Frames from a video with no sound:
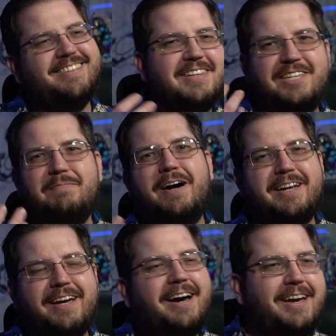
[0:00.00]
This
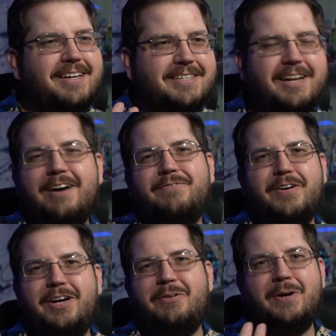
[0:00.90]
Yamada guy is not
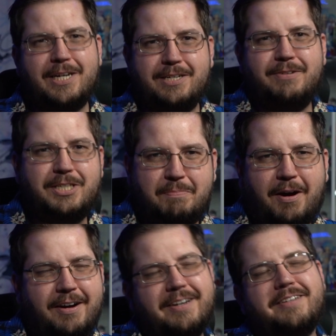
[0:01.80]
very quick to
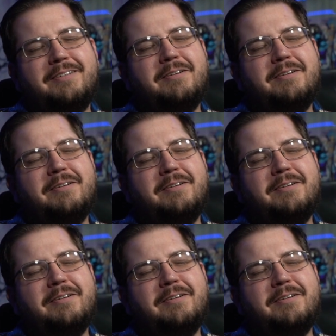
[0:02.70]
respond.